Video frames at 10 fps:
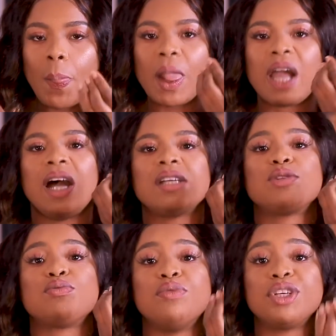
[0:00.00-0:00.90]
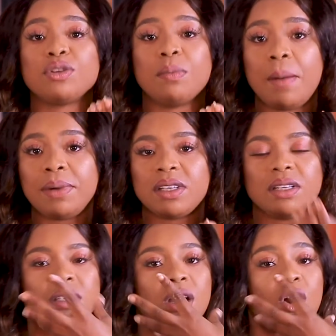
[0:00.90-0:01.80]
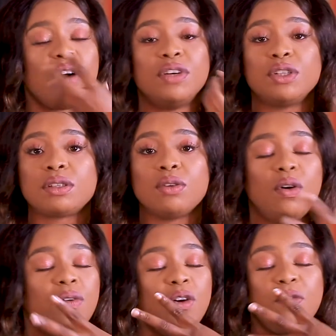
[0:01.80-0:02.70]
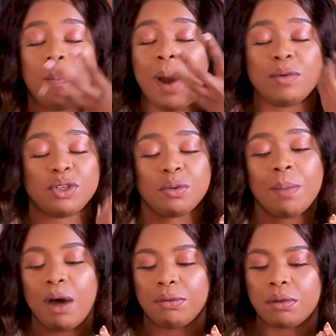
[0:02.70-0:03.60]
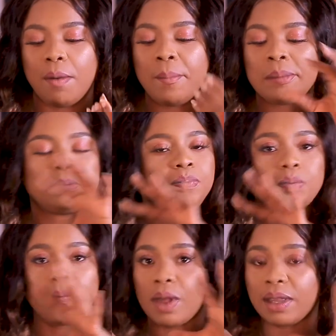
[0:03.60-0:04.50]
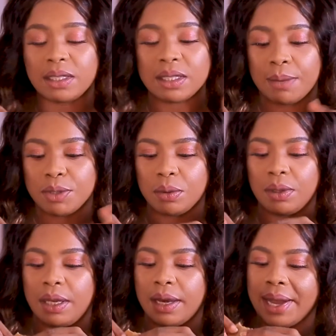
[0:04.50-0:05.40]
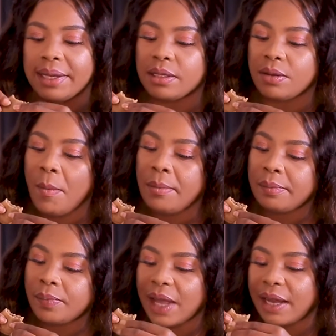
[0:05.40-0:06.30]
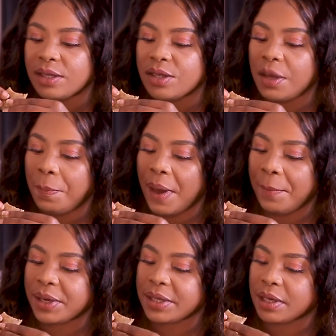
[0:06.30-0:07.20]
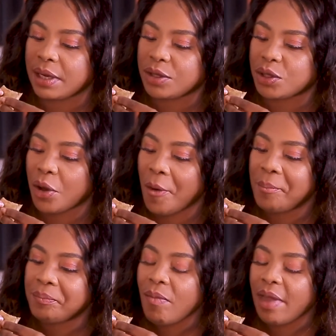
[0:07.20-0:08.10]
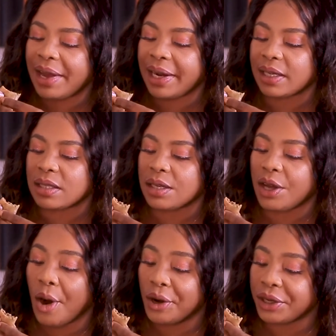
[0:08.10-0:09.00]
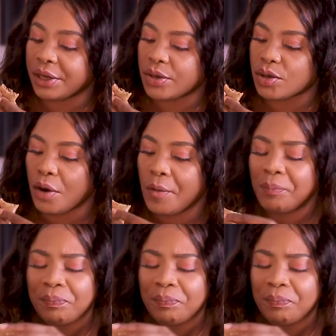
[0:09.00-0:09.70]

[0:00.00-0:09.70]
It has this rich umami taste that covers or overpowers your mouth. That's absolutely nice. I can see peppers in it so and I can see the onions so